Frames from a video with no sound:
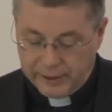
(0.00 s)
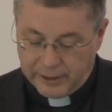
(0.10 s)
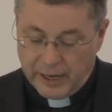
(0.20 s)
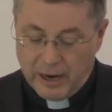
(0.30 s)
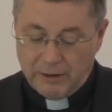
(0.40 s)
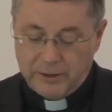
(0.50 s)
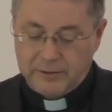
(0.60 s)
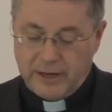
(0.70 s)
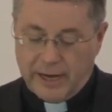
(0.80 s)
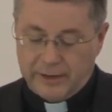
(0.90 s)
in
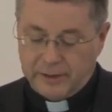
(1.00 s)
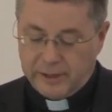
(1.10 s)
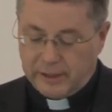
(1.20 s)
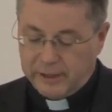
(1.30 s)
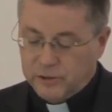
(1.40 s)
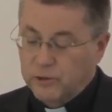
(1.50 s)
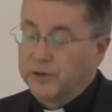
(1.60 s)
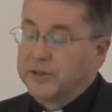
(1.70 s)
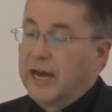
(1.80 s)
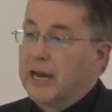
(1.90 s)
Ireland and in England during
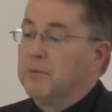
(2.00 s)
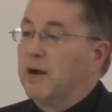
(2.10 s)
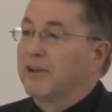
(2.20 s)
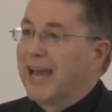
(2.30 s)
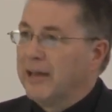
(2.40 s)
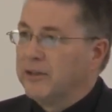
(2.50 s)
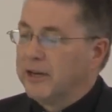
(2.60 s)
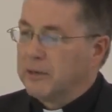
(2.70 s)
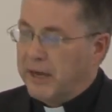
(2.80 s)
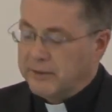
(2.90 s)
the time of
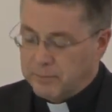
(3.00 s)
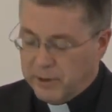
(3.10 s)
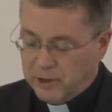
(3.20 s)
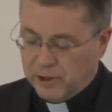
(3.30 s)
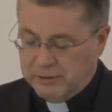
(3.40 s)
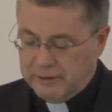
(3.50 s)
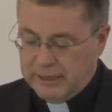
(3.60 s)
Catholic emancipation